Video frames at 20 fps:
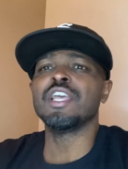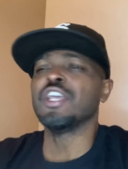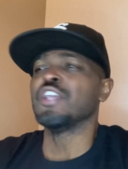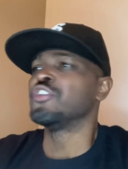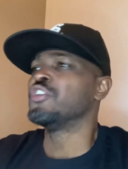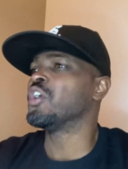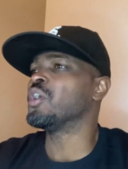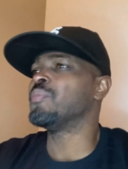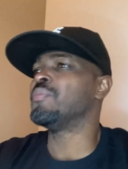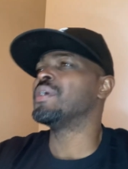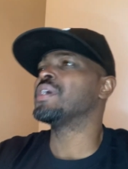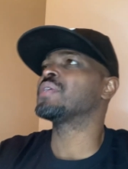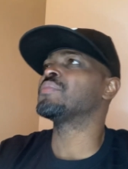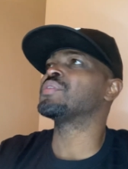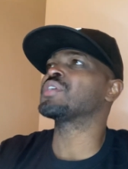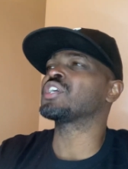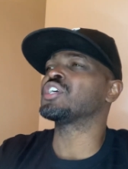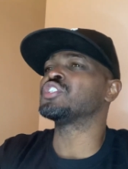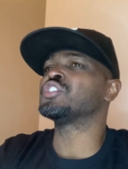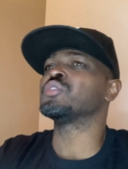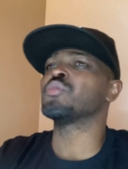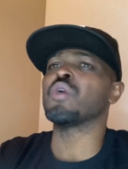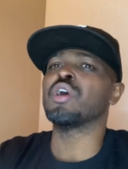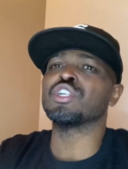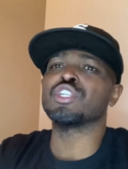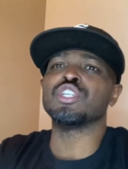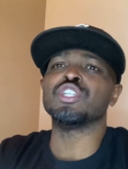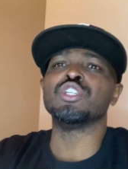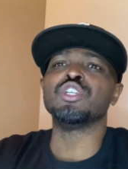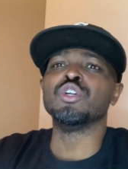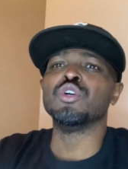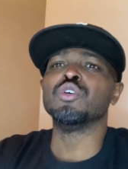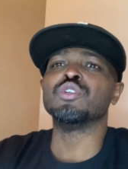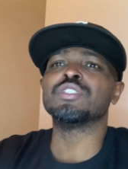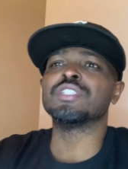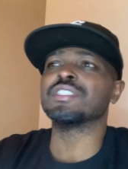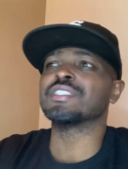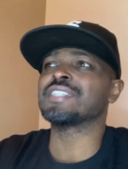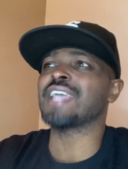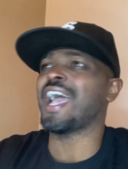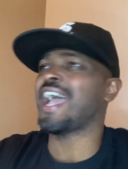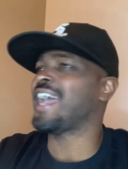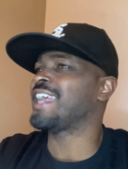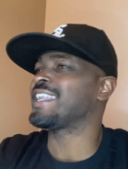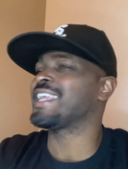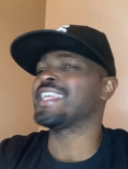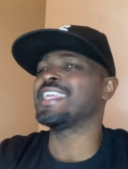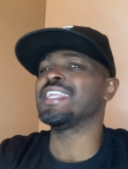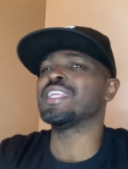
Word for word: You're bitter because you wanted to use this guy and now he